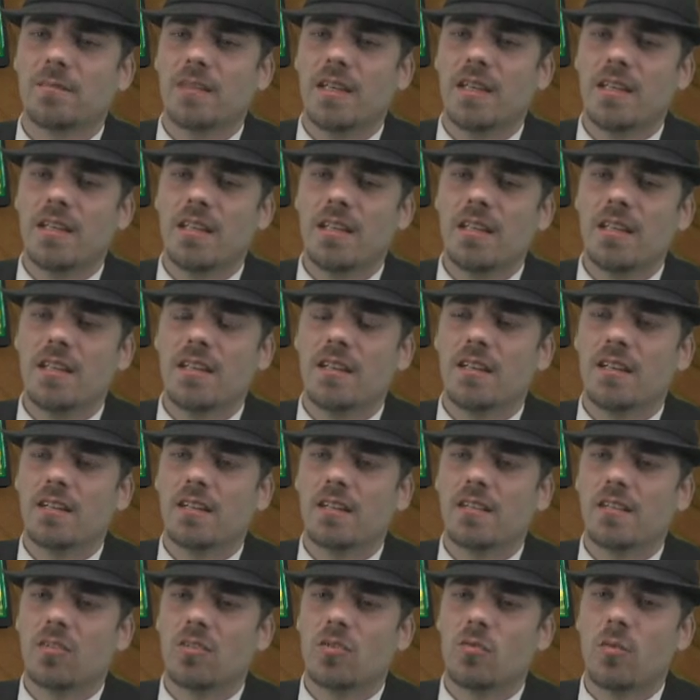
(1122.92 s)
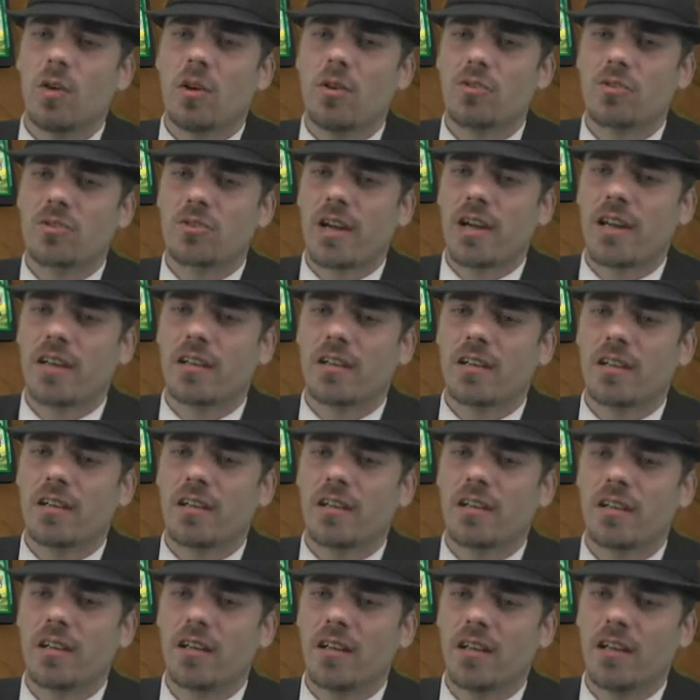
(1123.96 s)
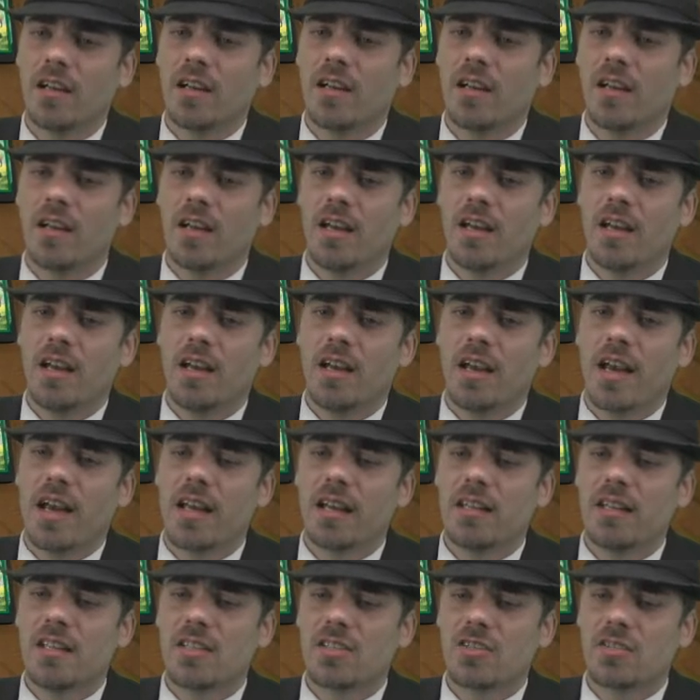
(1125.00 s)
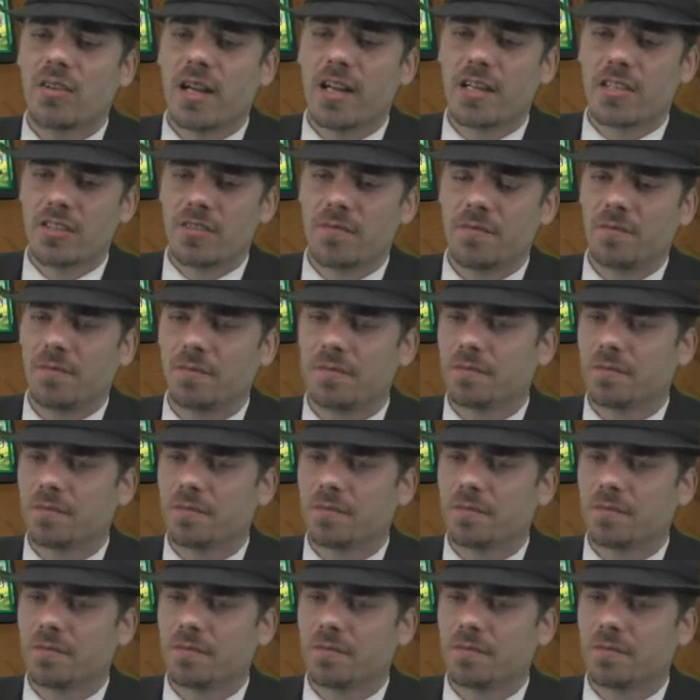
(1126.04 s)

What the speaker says: Indeed, Woe Strider headed this direction.